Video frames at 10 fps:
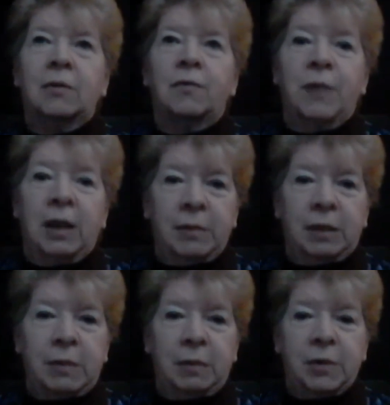family
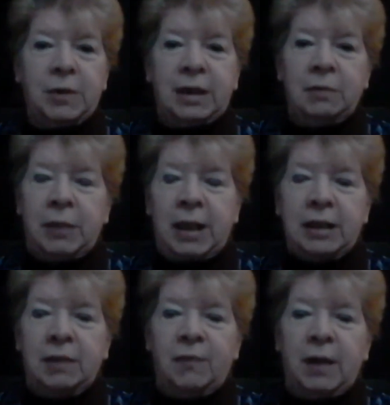members,
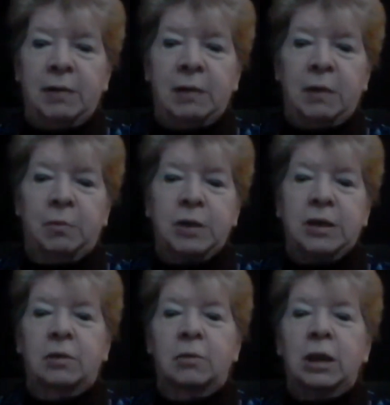impacted family members.
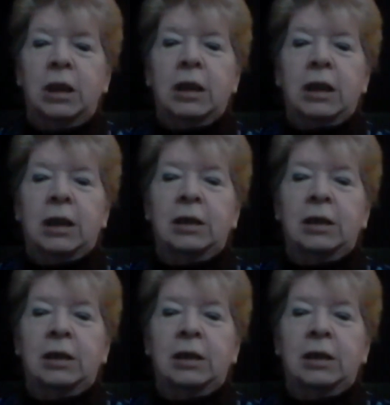So in